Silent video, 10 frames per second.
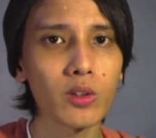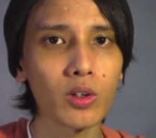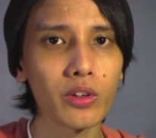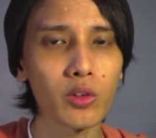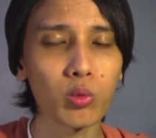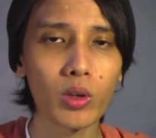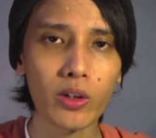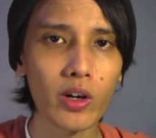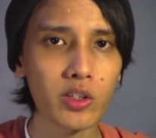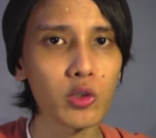on this one
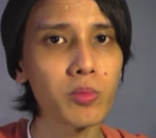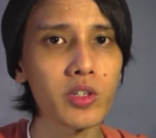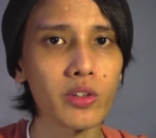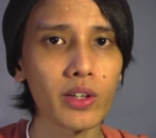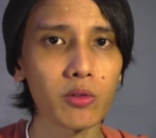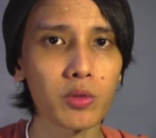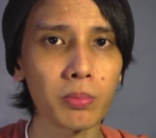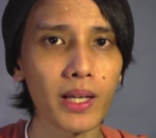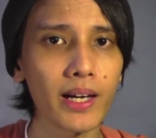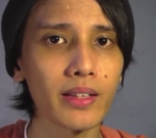rescue mission that was
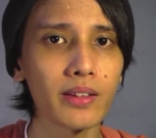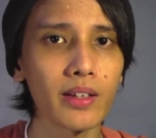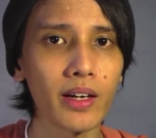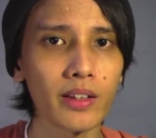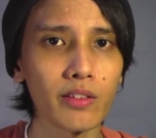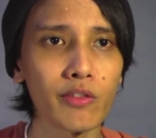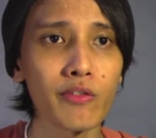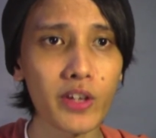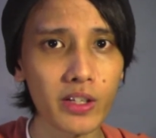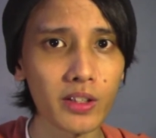planned and
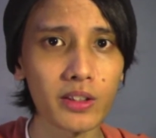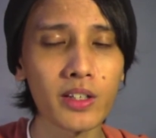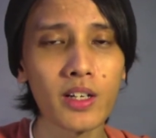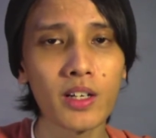failed,